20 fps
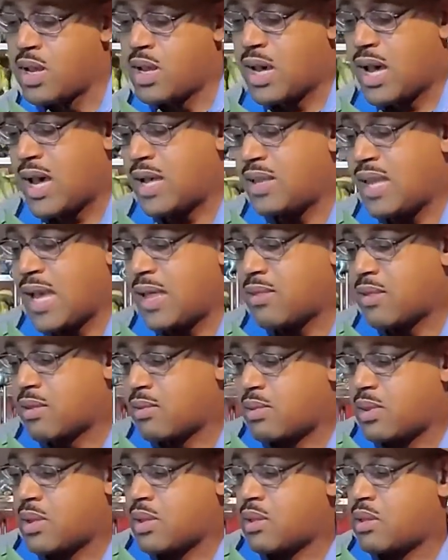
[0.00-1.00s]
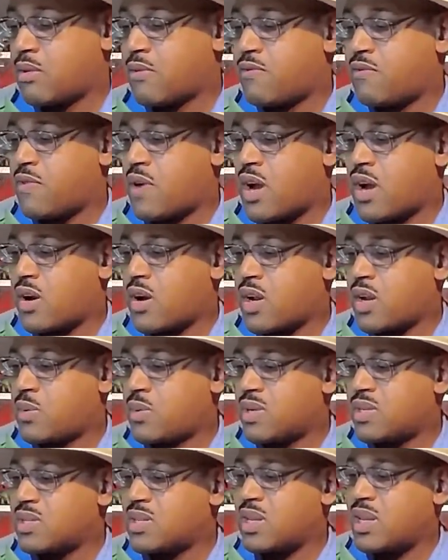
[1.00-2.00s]
Uh, yeah, the, the Safari
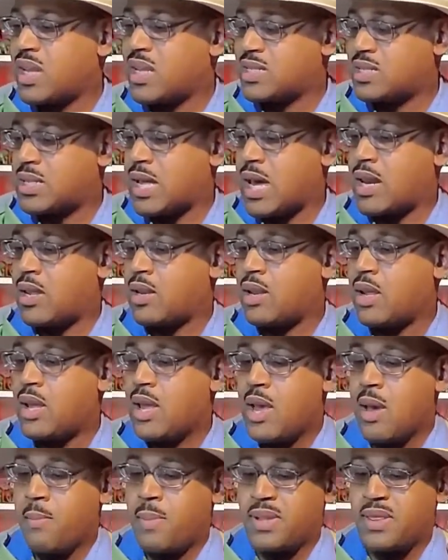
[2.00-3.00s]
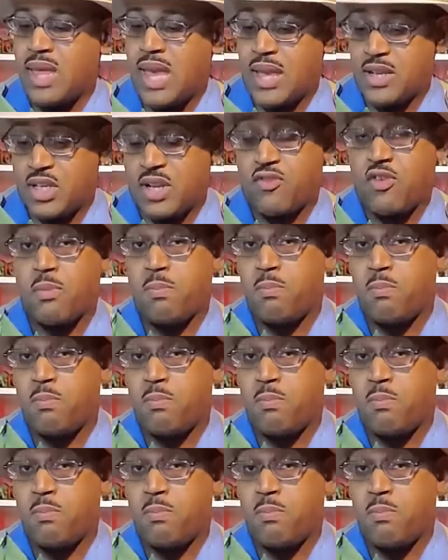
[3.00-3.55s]
one hints at it, but they actually have a